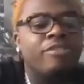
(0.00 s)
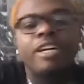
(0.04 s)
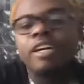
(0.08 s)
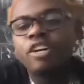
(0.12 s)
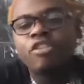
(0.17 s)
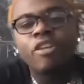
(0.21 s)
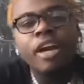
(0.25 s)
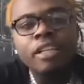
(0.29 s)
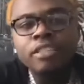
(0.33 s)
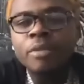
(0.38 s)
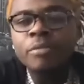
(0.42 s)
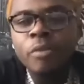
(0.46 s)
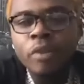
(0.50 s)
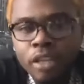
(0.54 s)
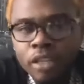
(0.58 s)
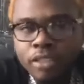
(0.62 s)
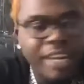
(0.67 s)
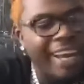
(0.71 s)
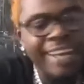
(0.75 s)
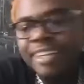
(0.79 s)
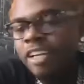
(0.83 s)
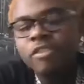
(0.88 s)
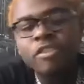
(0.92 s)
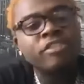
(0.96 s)
already know what we
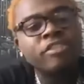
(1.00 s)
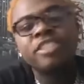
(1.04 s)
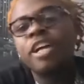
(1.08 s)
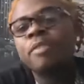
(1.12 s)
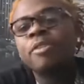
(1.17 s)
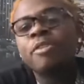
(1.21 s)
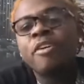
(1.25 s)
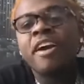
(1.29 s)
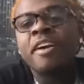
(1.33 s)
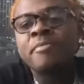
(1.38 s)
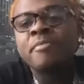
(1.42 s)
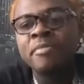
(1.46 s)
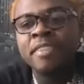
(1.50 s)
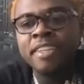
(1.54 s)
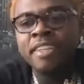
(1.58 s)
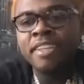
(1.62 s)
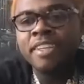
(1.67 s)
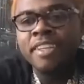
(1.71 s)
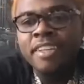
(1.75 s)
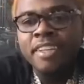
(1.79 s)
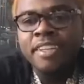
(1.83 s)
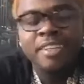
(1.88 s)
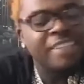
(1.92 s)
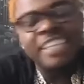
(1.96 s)
do here. We come here to
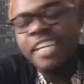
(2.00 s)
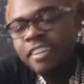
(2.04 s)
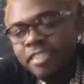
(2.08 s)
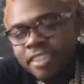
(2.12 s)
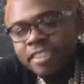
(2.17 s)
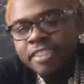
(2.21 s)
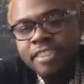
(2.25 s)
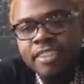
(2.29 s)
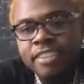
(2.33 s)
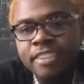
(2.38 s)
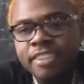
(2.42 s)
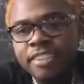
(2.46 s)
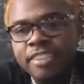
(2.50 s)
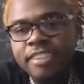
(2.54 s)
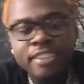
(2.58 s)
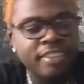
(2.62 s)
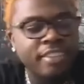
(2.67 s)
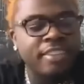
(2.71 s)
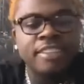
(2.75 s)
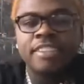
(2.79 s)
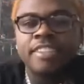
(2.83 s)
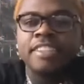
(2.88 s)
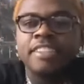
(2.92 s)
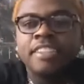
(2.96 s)
give you some of that goodness
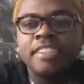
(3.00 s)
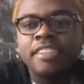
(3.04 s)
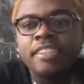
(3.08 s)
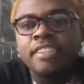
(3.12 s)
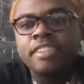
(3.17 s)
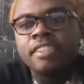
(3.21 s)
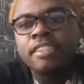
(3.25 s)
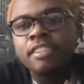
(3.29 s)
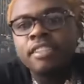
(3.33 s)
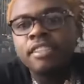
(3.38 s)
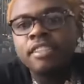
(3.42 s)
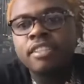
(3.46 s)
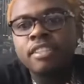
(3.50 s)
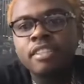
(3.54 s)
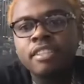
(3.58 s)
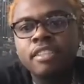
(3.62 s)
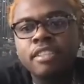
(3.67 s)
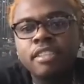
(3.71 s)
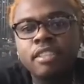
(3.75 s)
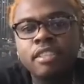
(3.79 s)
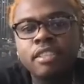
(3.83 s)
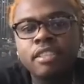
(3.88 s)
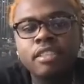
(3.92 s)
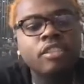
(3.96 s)
so you can understand what's
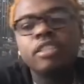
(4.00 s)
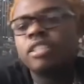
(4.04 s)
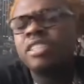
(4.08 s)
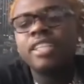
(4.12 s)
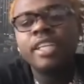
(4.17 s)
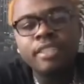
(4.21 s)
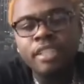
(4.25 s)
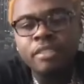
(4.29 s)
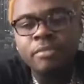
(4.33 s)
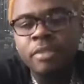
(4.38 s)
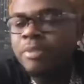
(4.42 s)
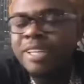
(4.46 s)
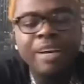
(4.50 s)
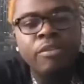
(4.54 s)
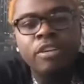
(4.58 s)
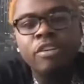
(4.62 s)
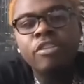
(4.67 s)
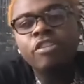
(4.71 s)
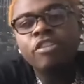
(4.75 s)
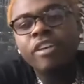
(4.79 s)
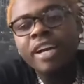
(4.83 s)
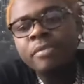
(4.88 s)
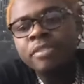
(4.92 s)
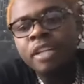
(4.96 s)
happening in the streets real quick.
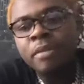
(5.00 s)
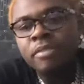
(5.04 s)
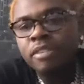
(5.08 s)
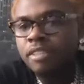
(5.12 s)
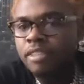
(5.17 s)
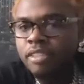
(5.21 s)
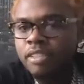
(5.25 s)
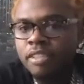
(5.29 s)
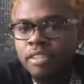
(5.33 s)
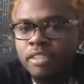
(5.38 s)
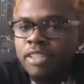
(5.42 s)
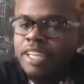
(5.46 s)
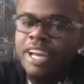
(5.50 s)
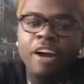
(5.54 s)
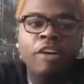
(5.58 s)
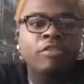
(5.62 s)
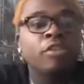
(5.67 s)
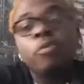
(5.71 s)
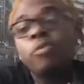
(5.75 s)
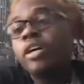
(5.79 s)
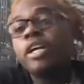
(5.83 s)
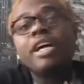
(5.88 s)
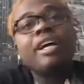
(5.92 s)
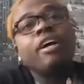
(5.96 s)
Let's start it
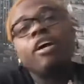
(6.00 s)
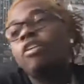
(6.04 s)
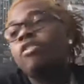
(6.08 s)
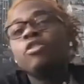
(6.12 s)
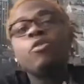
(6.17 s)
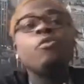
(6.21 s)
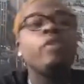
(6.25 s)
off with